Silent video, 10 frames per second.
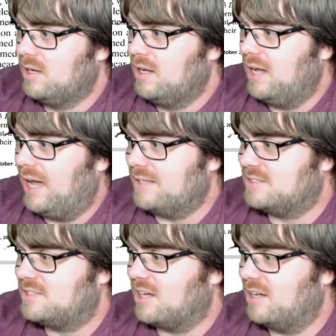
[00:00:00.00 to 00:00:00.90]
and
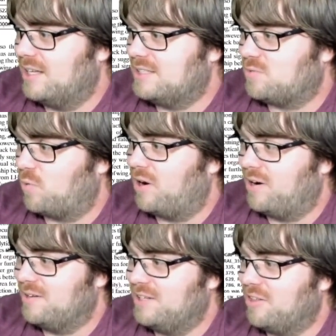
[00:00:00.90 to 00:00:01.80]
so it's
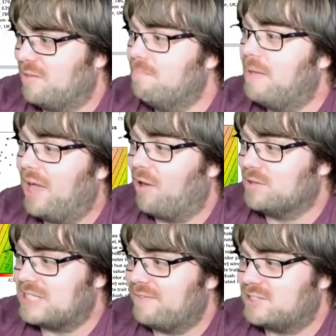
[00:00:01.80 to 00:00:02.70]
where, you know, the
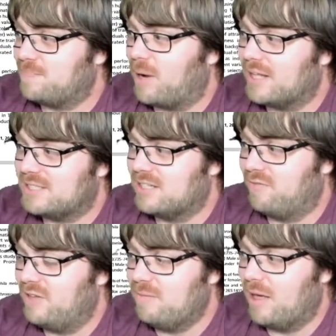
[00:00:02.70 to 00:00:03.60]
males have spots and the
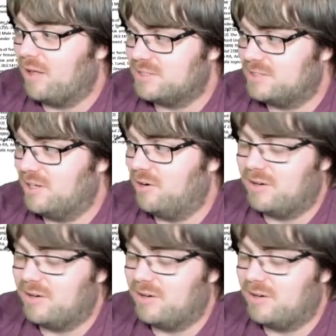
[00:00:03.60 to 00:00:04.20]
females don't,